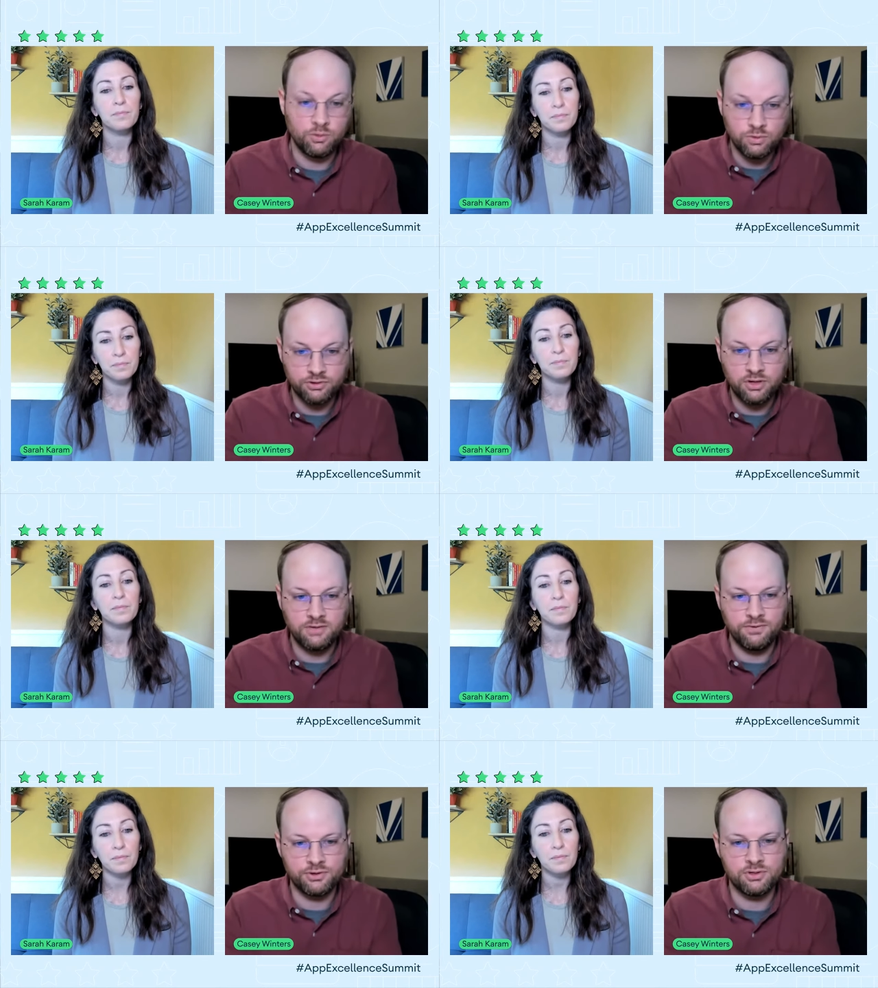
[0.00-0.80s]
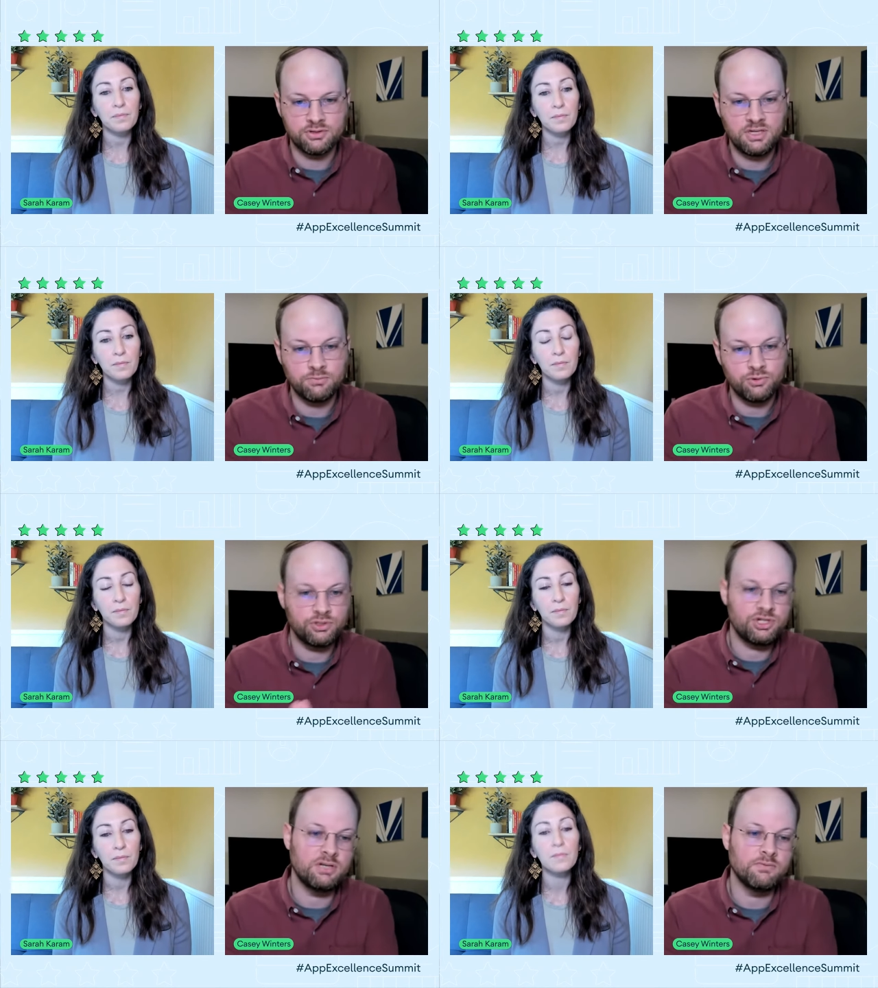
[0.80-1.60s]
Speaker 1: as one cross-functional team
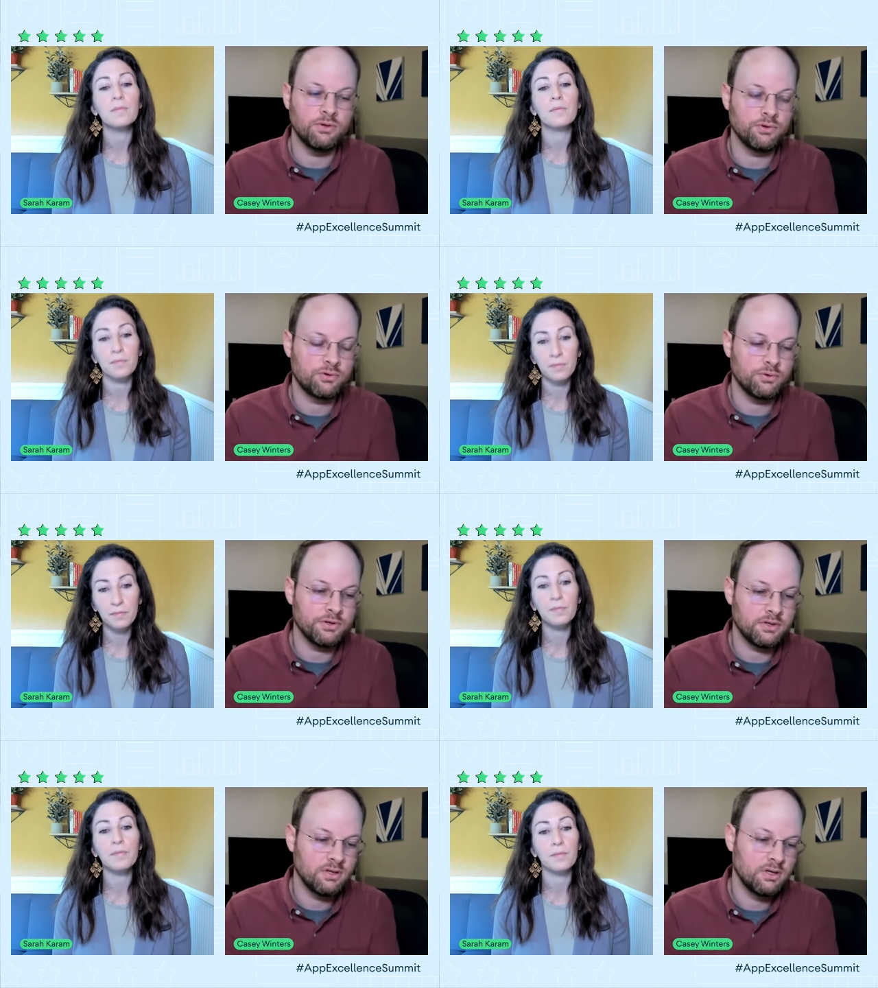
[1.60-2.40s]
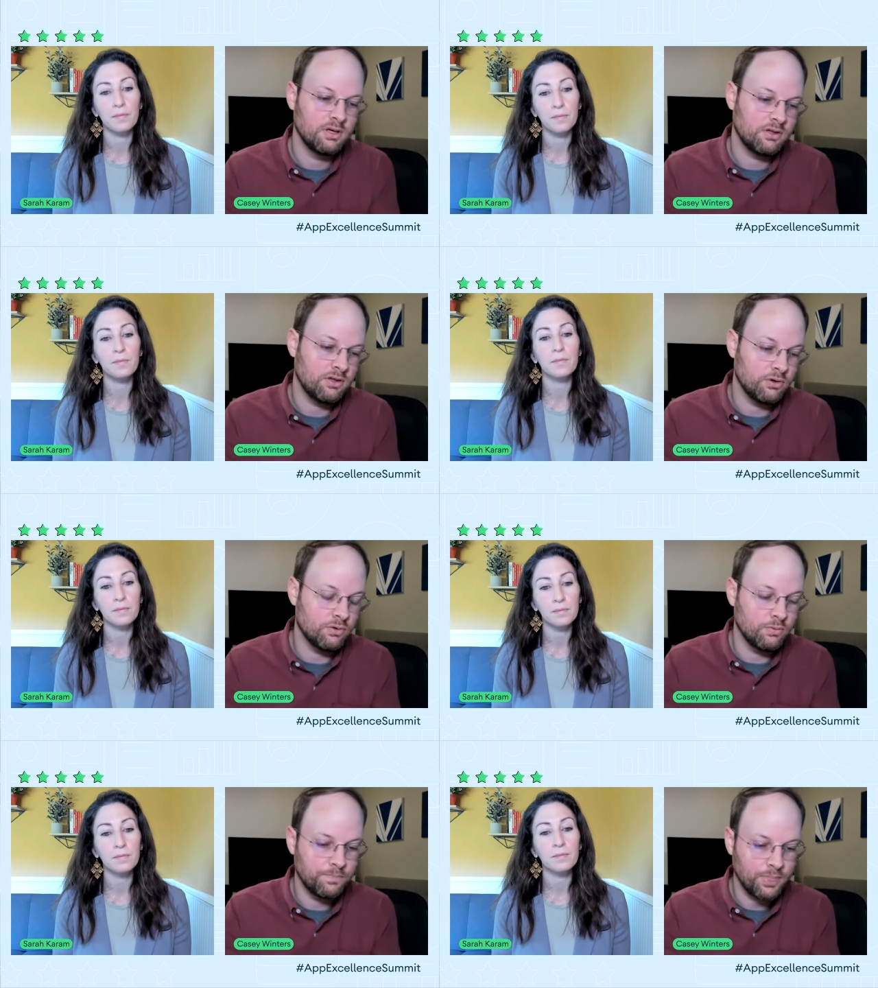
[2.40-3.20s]
to achieve those goals.
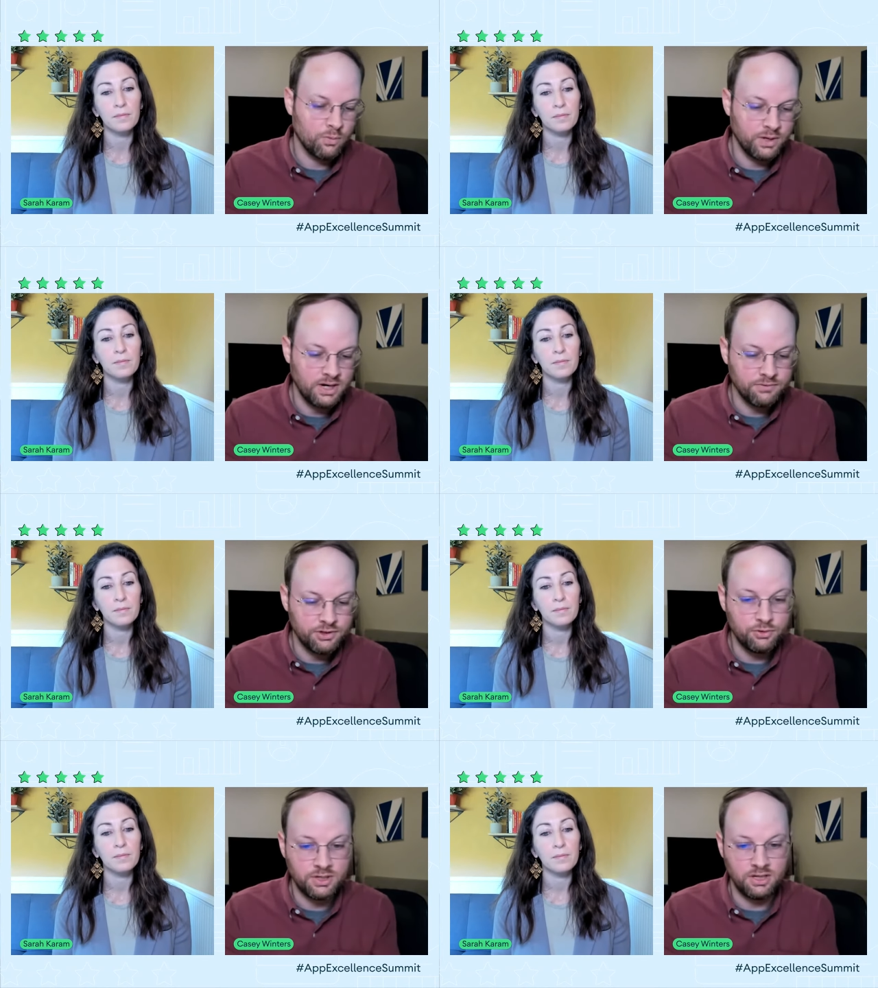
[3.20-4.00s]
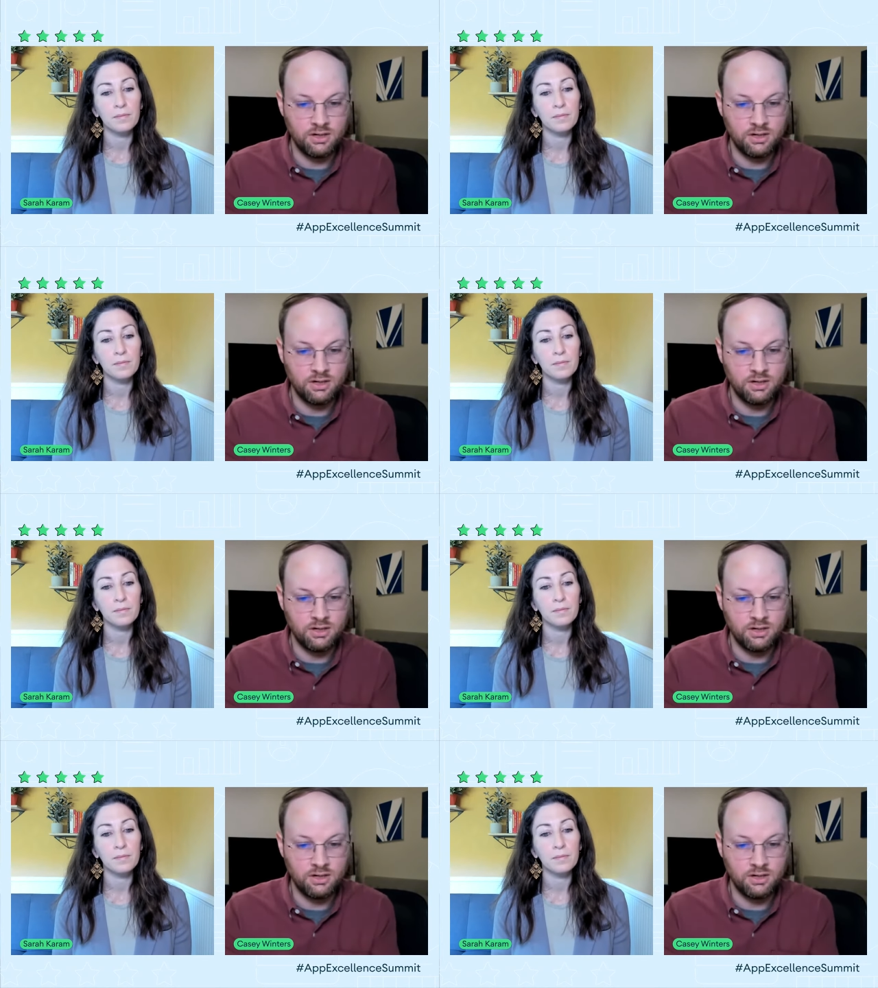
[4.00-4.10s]
So whenever you